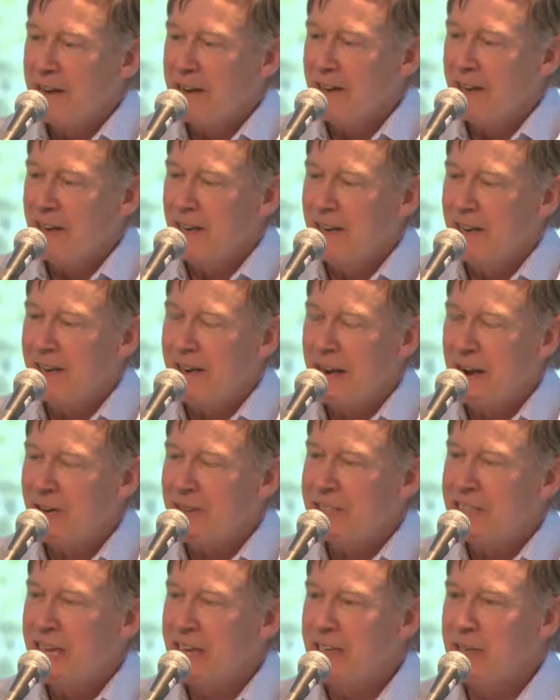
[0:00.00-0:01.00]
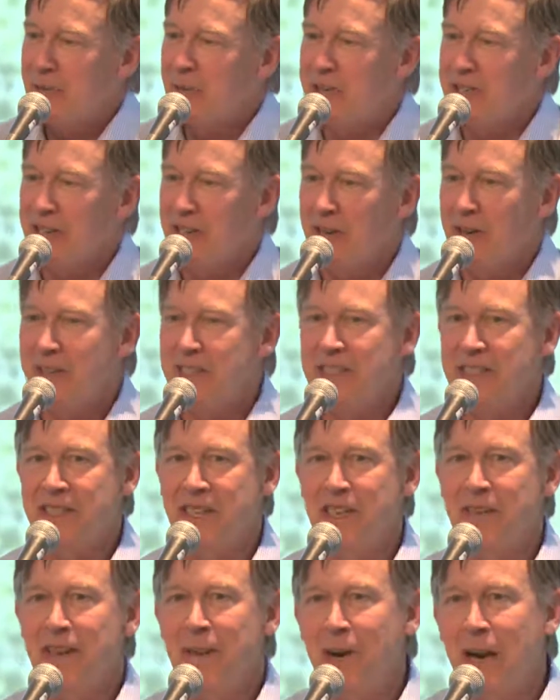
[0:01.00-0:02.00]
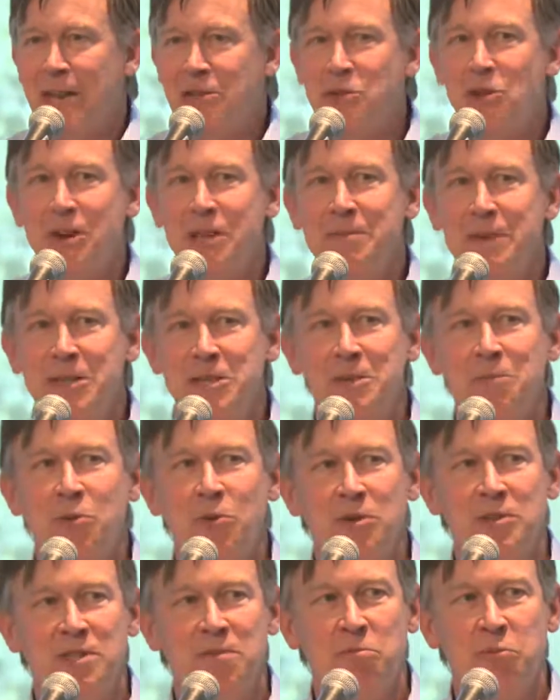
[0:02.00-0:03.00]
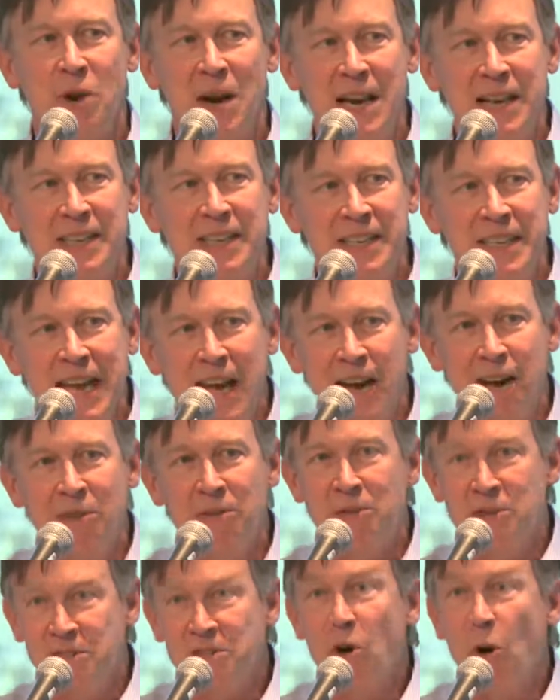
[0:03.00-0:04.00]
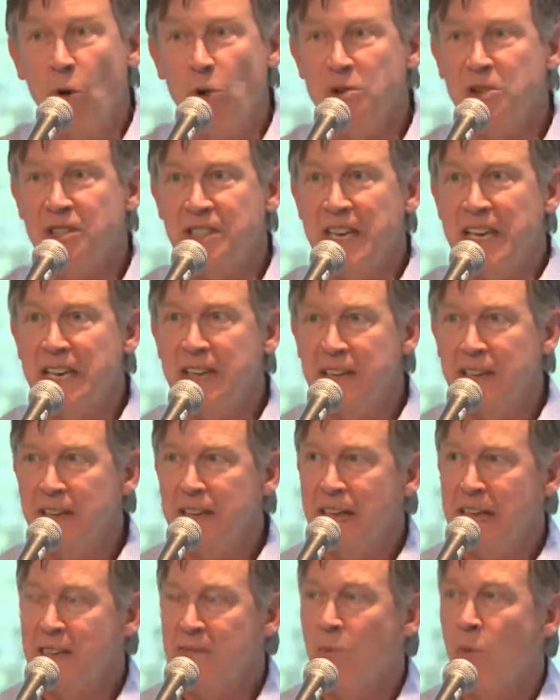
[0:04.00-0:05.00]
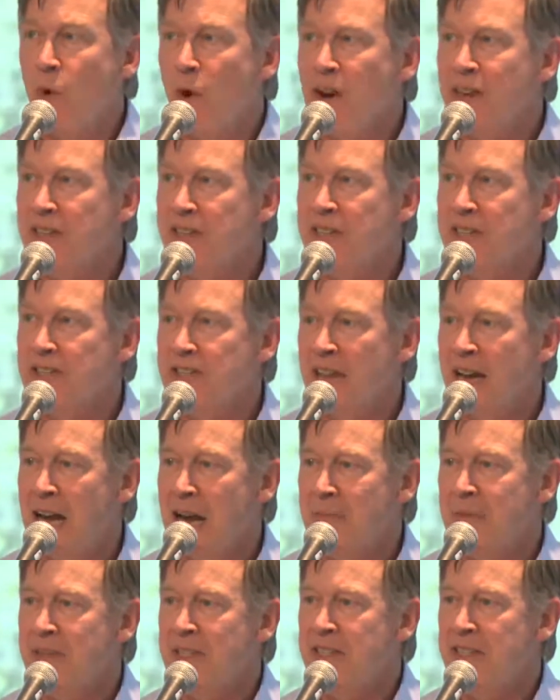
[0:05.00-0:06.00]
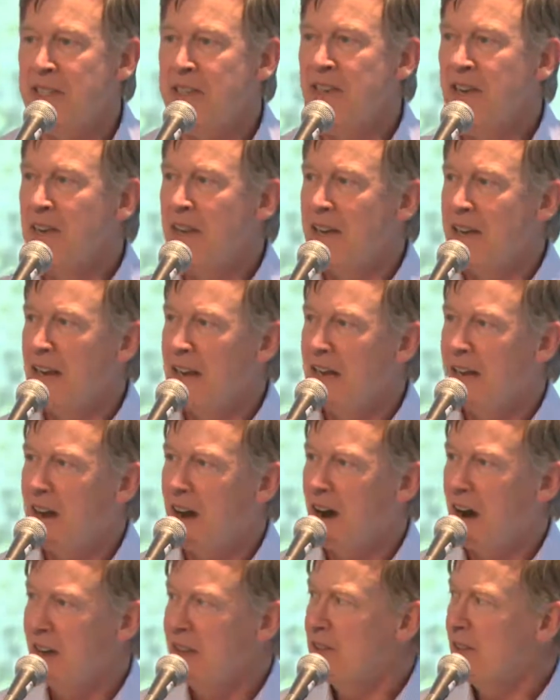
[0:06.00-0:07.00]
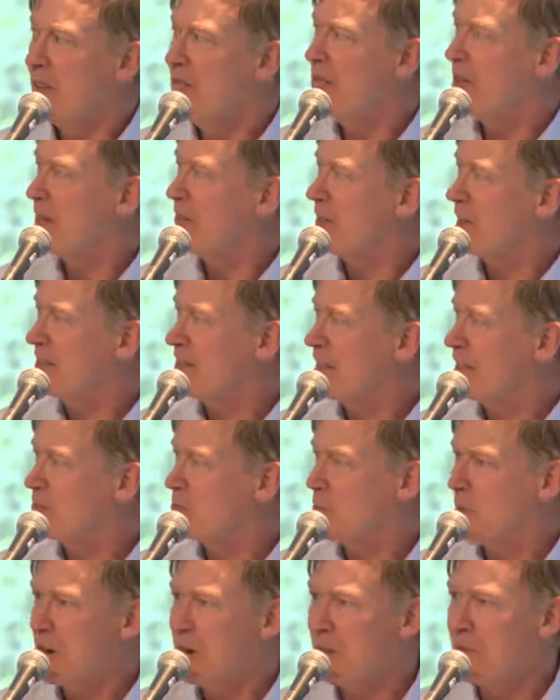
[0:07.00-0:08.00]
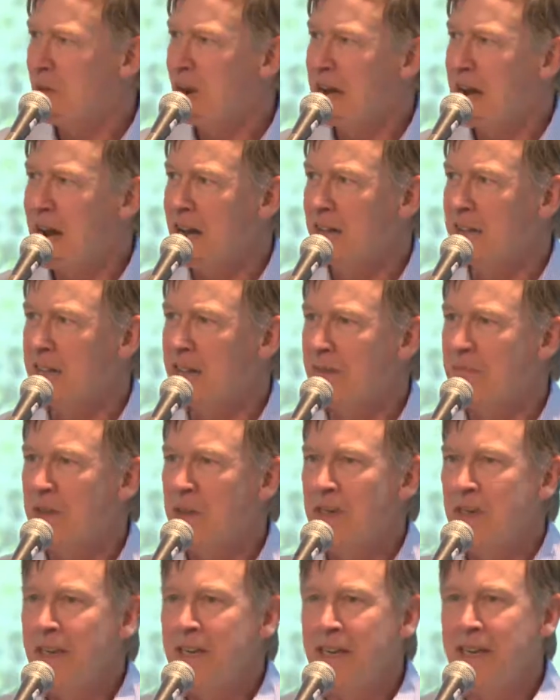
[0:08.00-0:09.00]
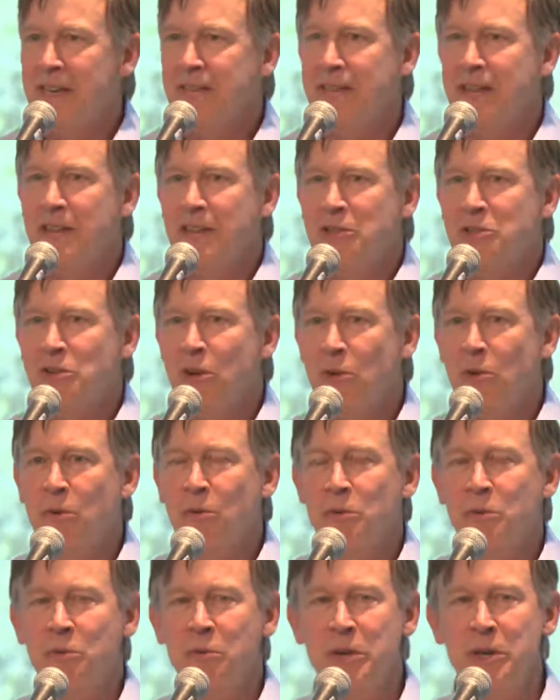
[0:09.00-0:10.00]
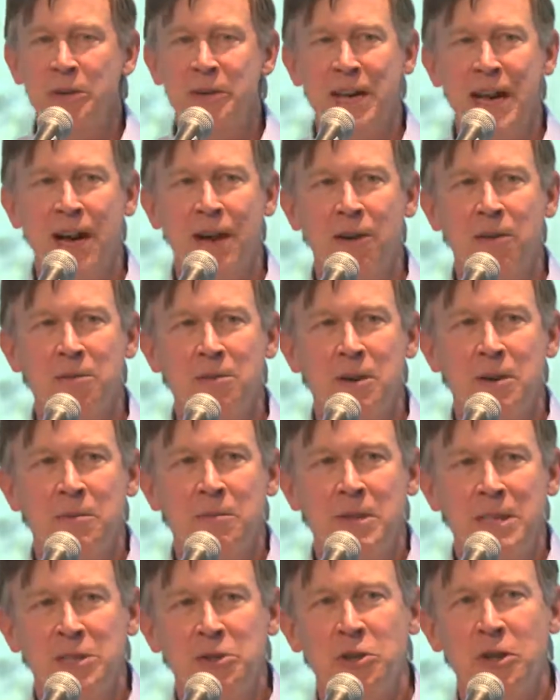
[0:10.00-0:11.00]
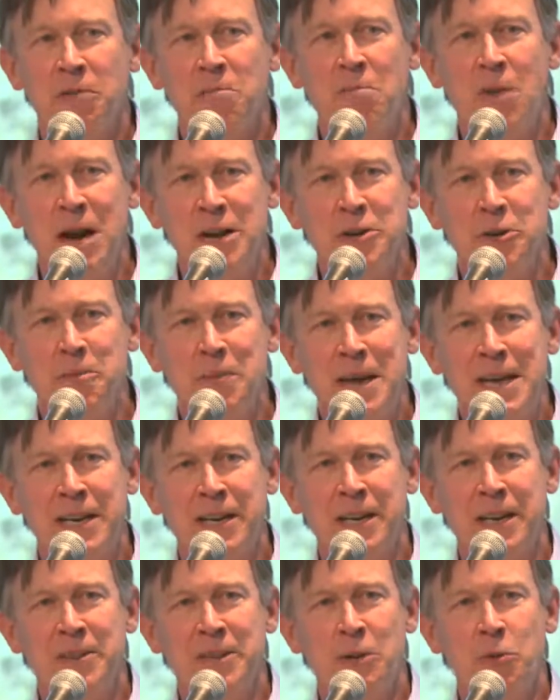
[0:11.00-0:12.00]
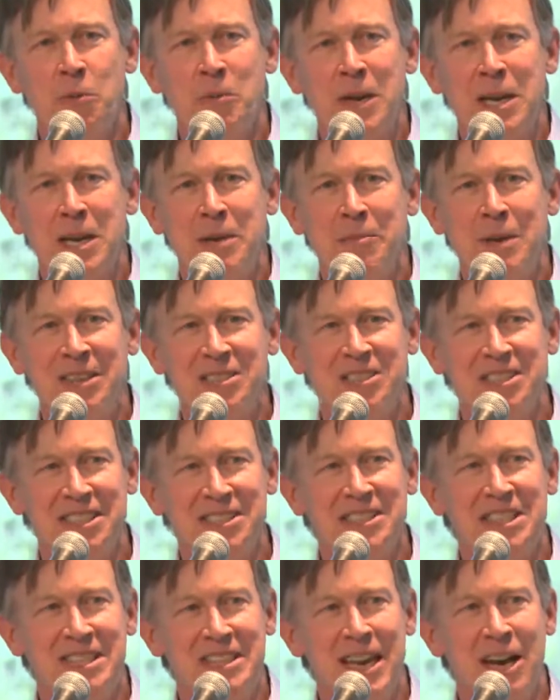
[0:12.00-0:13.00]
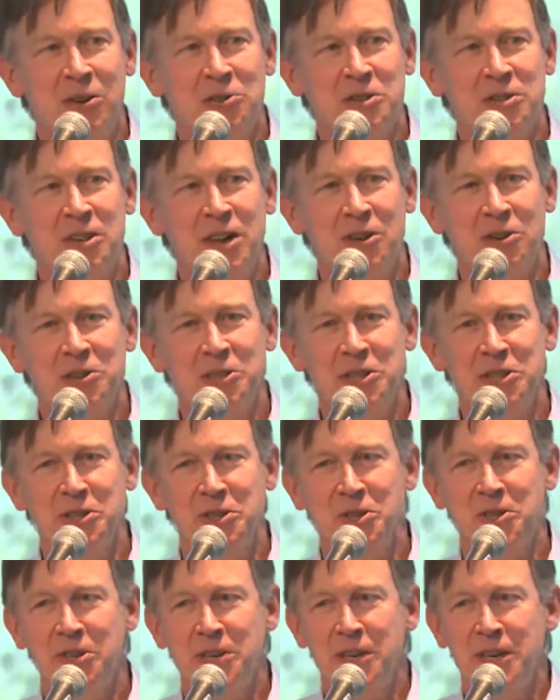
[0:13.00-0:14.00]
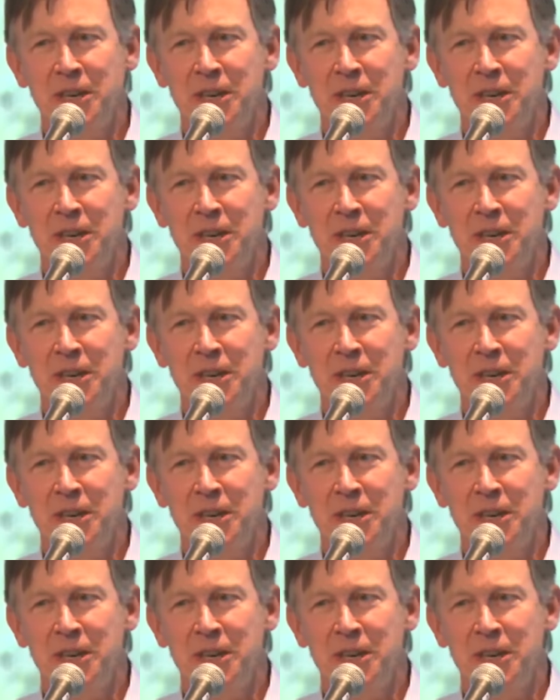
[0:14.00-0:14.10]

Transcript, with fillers: uh, Aaron Kennedy was there, and he said I was talking about the importance of branding and how this whole state had wanted this to happen. he said, "I'd love that. That sounds right up my alley." I'm, and so we are now he took a minor pay cut. I think we're paying him about $60,000 a year.